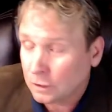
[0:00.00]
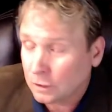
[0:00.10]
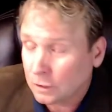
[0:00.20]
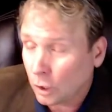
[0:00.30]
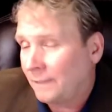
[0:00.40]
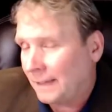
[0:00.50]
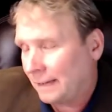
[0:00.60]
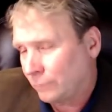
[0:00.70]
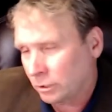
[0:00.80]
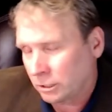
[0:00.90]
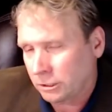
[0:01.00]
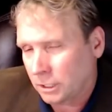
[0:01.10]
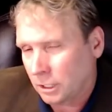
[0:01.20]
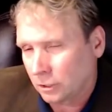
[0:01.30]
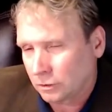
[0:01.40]
only on that
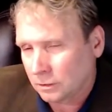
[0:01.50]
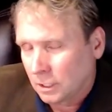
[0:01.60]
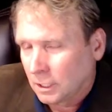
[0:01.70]
$400.